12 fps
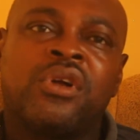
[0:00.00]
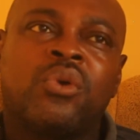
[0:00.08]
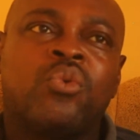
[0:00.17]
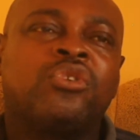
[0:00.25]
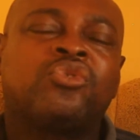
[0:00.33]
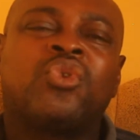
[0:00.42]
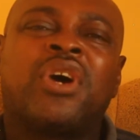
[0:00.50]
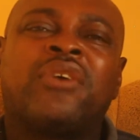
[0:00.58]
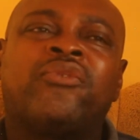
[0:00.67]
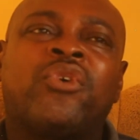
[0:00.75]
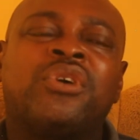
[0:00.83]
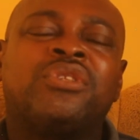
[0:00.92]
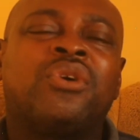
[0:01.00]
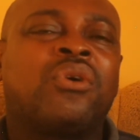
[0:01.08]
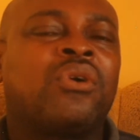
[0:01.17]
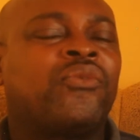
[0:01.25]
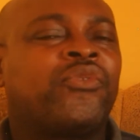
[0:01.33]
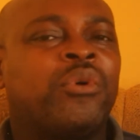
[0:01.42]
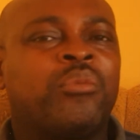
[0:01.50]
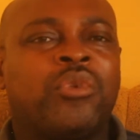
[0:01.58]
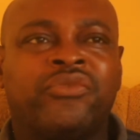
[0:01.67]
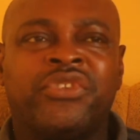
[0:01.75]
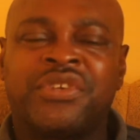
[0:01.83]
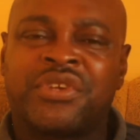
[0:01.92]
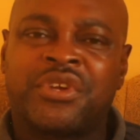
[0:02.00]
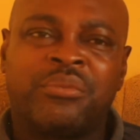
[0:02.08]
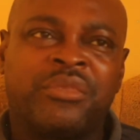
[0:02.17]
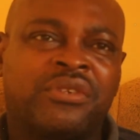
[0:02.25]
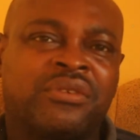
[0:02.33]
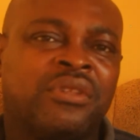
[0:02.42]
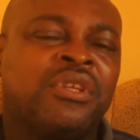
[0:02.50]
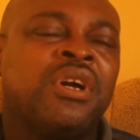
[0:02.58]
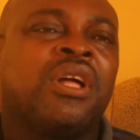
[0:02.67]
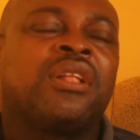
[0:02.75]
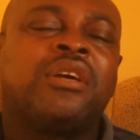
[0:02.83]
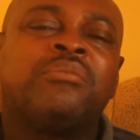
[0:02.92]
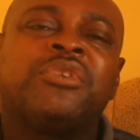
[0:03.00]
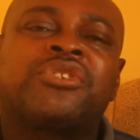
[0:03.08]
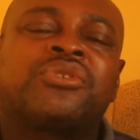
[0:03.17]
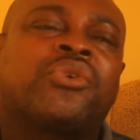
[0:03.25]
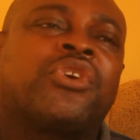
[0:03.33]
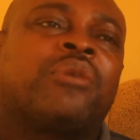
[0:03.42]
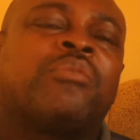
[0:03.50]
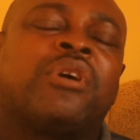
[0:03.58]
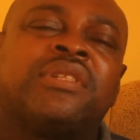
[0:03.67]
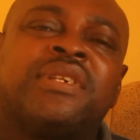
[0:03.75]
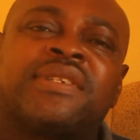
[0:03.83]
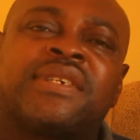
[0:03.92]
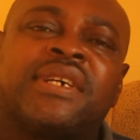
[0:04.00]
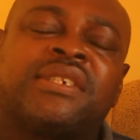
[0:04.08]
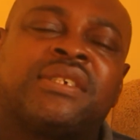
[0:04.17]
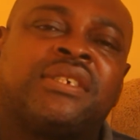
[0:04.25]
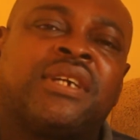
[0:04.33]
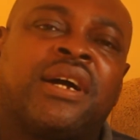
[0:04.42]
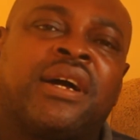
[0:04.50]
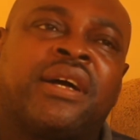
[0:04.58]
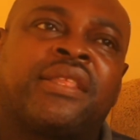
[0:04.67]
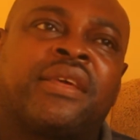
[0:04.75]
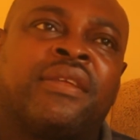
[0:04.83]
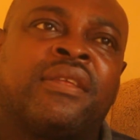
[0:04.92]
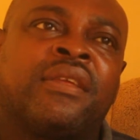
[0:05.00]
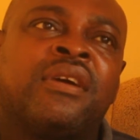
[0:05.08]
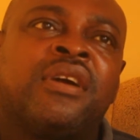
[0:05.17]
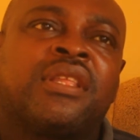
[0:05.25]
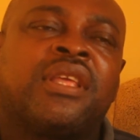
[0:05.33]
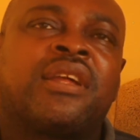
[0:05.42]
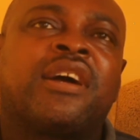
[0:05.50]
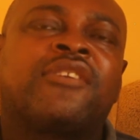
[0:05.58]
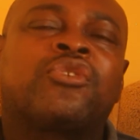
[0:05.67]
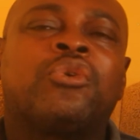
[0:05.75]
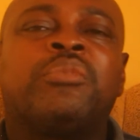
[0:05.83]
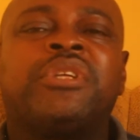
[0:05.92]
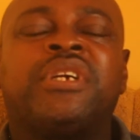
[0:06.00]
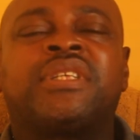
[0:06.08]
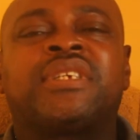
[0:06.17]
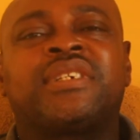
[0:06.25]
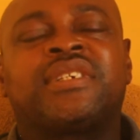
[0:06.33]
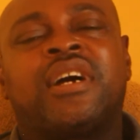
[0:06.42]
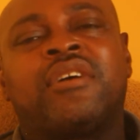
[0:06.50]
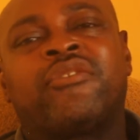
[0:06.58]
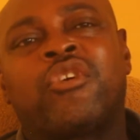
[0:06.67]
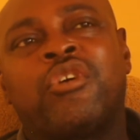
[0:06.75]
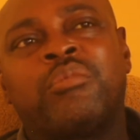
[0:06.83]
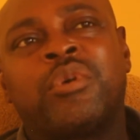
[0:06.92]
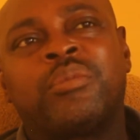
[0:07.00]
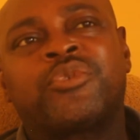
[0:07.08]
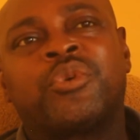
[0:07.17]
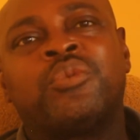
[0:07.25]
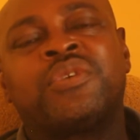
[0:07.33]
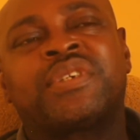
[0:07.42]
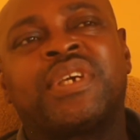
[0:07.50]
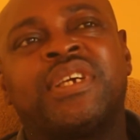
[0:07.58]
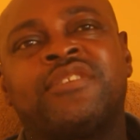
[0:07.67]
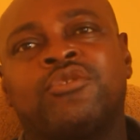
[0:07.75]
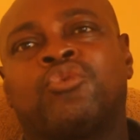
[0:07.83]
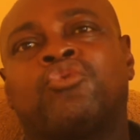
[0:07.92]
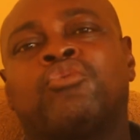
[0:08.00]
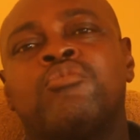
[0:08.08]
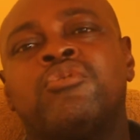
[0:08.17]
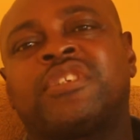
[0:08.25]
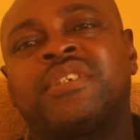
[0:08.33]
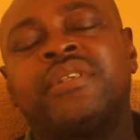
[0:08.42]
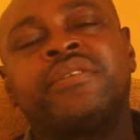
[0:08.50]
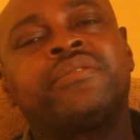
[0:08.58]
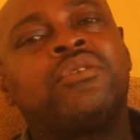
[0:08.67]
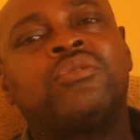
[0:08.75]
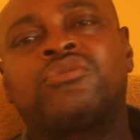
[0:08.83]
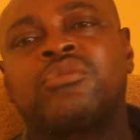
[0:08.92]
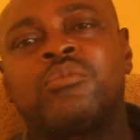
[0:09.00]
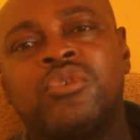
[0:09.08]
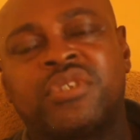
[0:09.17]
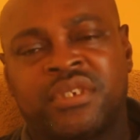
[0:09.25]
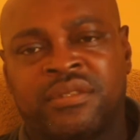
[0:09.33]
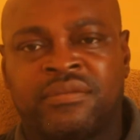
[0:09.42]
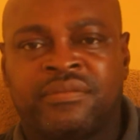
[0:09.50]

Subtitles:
We want to avoid all form of discrimination. Let me shock you about this Echija thing. There are so many things that have come up. Some will say it's Otukpo thing. It's not Otukpo thing.